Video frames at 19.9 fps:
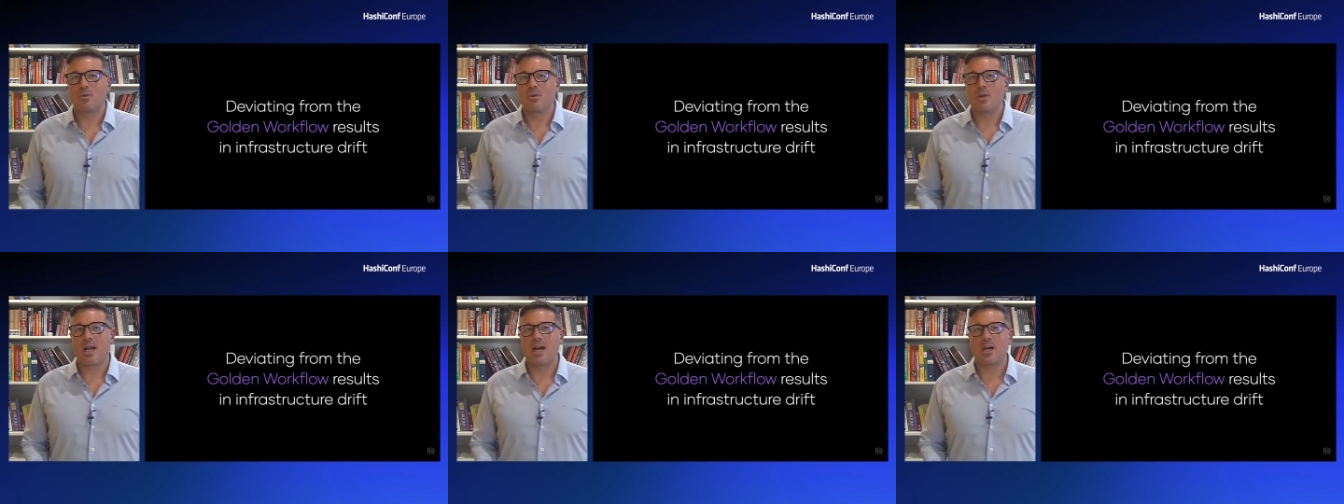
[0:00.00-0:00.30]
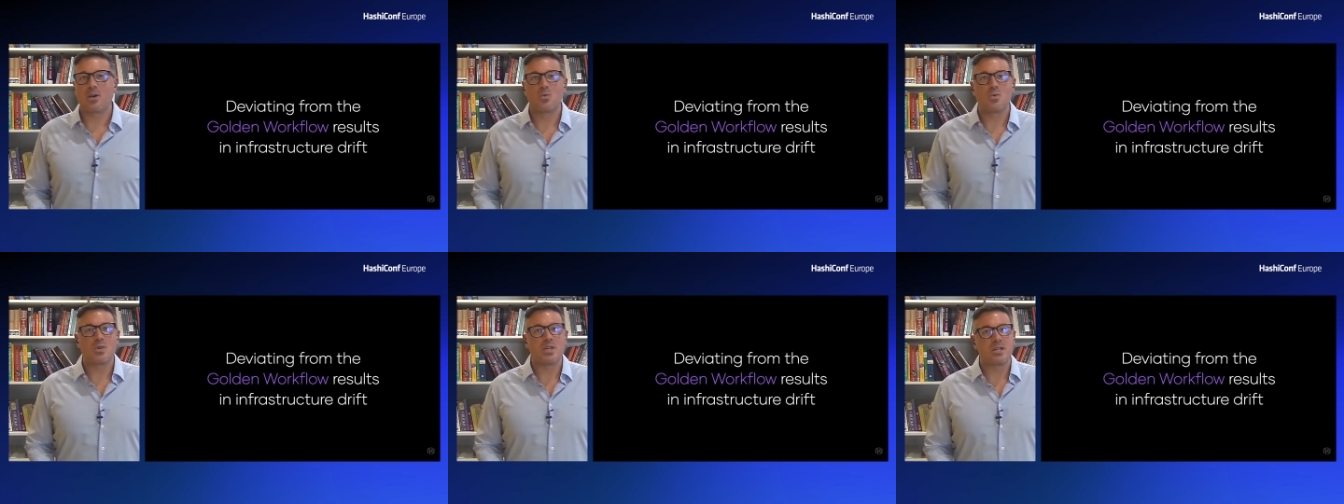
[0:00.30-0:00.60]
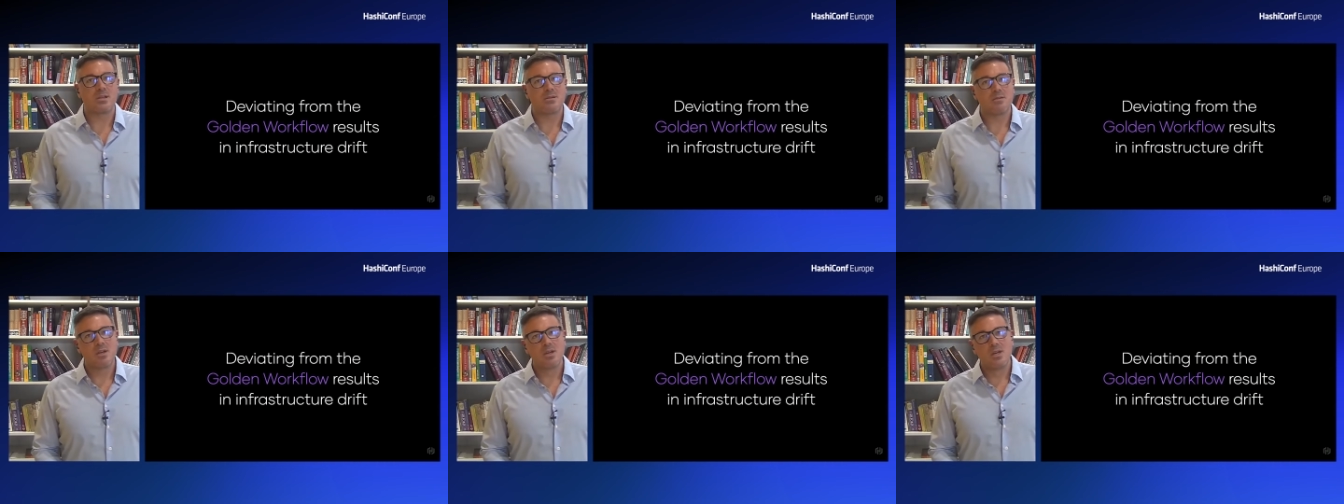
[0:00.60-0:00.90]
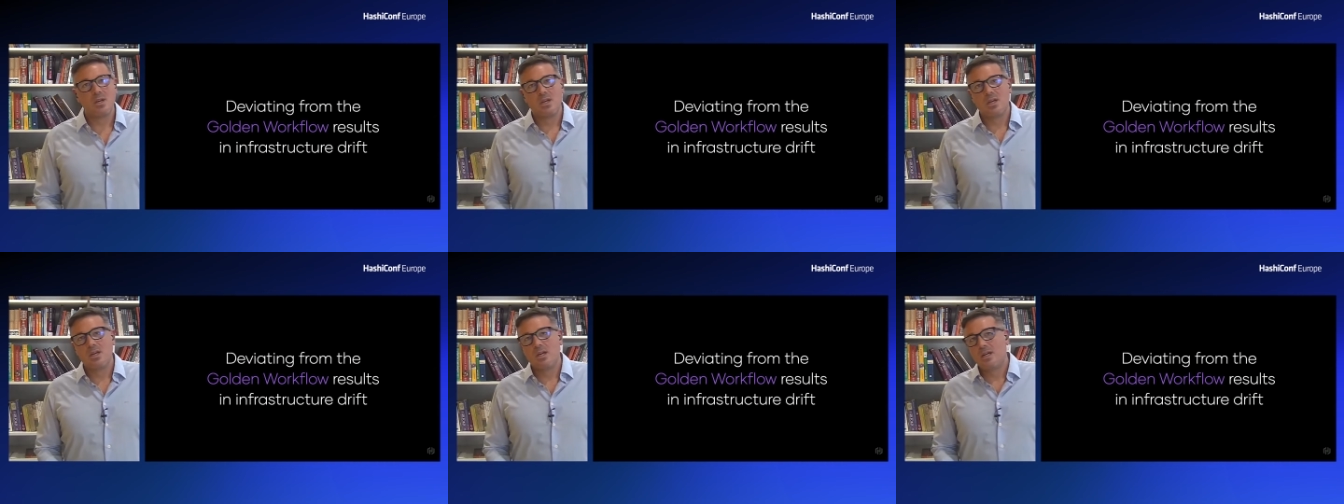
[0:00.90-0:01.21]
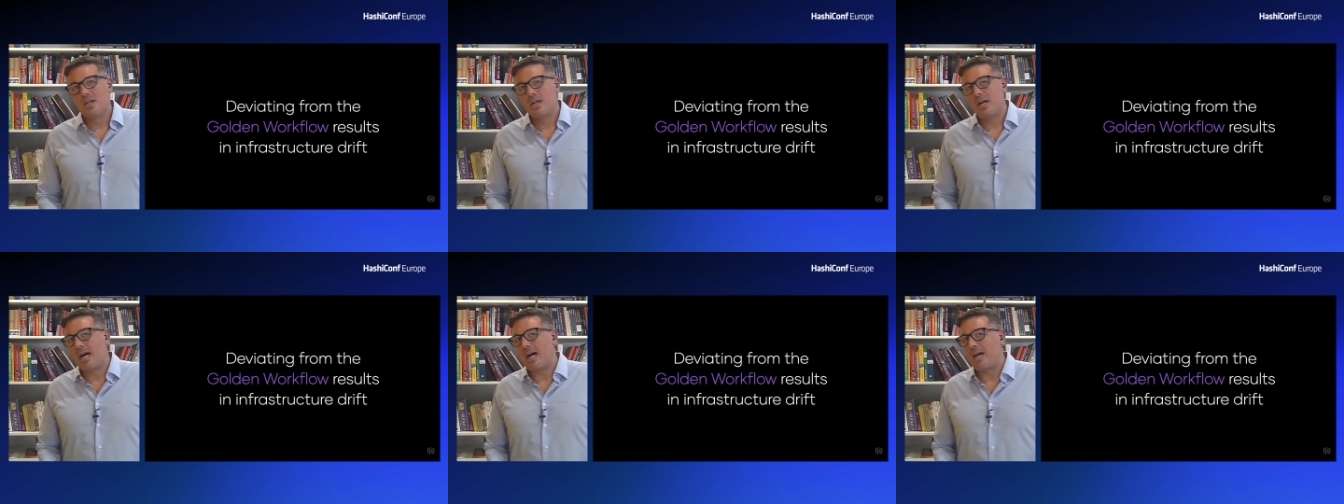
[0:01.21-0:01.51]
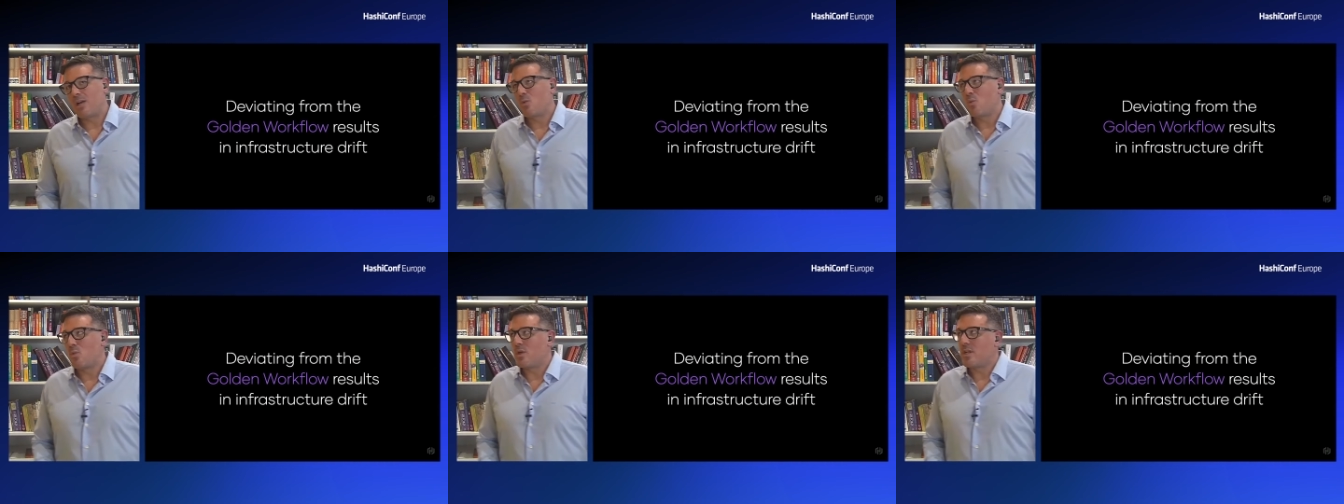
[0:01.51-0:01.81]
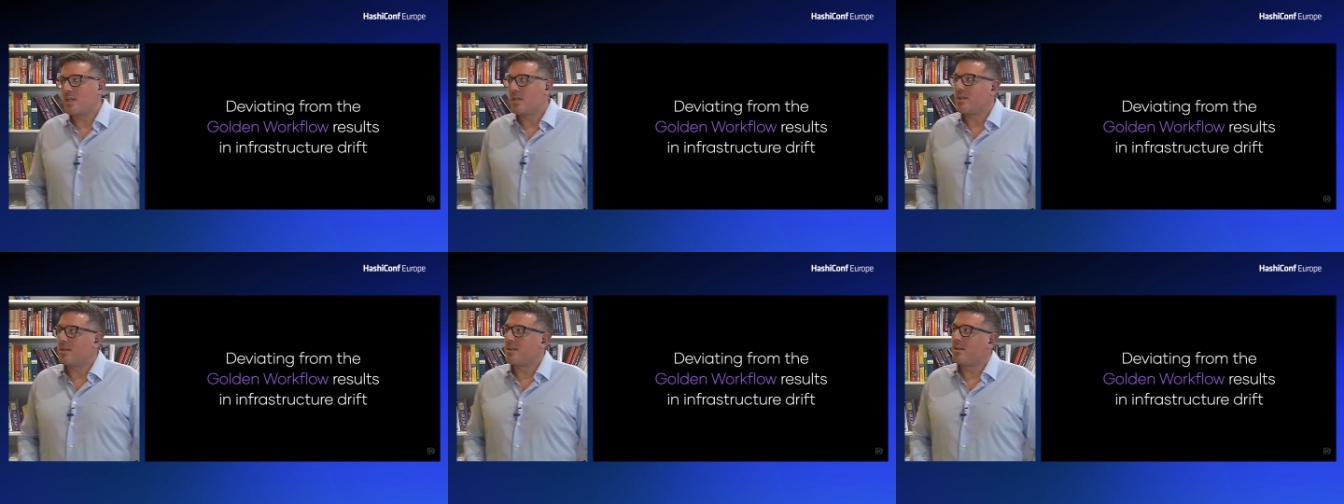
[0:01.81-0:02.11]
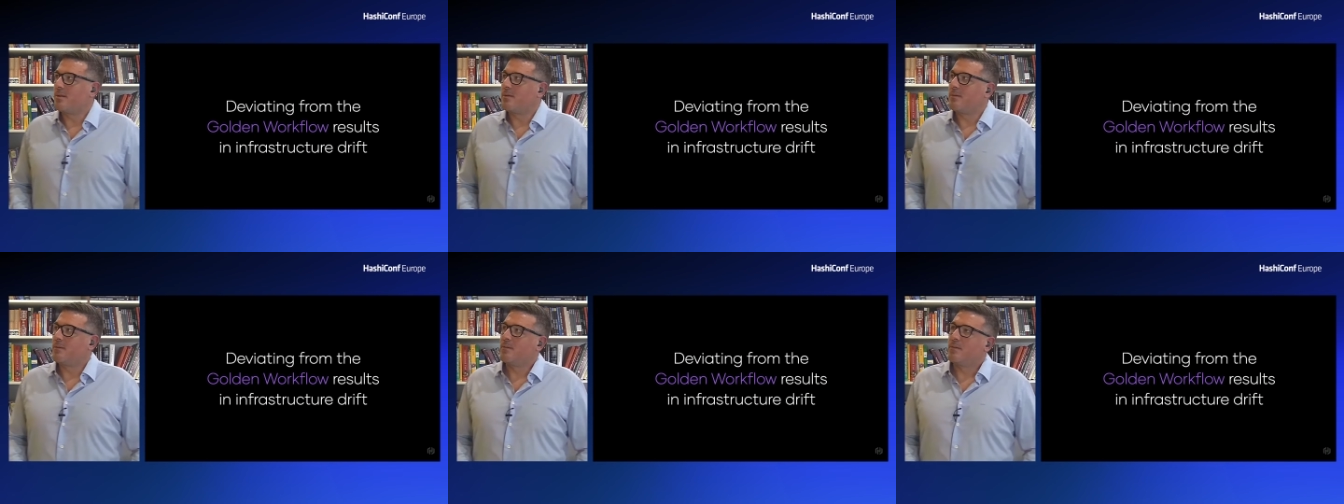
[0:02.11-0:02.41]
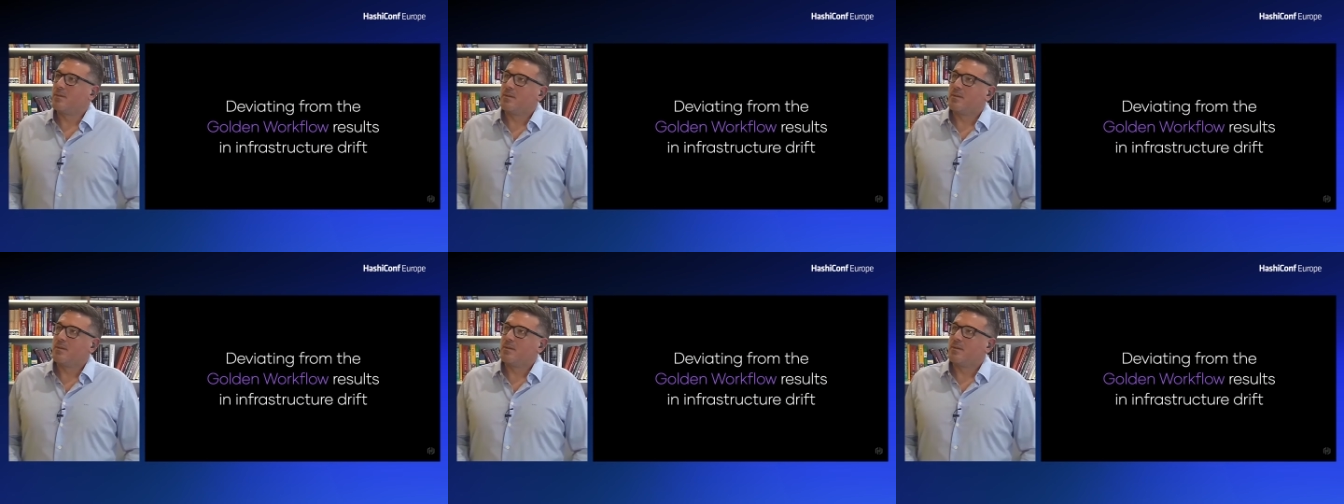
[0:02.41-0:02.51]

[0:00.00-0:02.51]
How do we, how do we